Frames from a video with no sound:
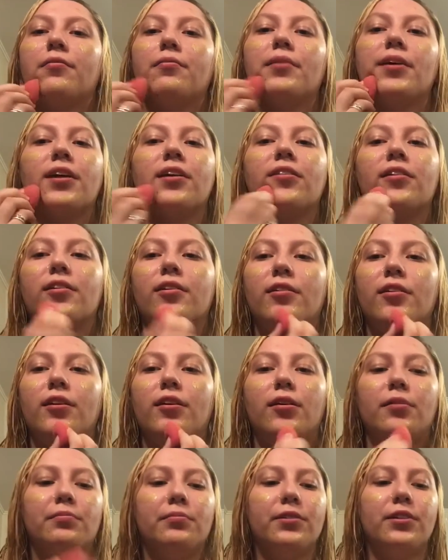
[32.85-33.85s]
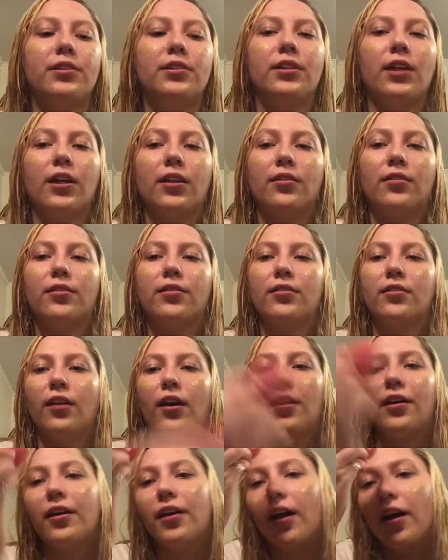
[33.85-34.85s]
pick a little up, dot
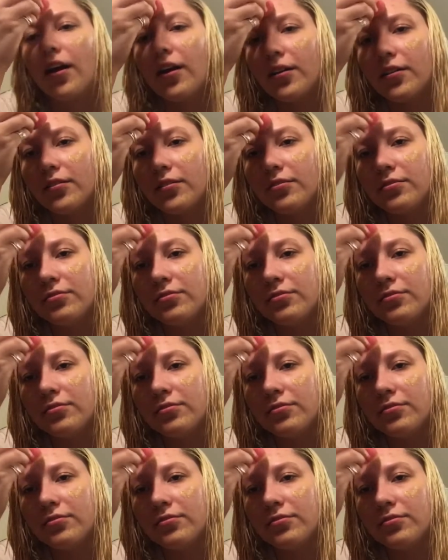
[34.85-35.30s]
it on.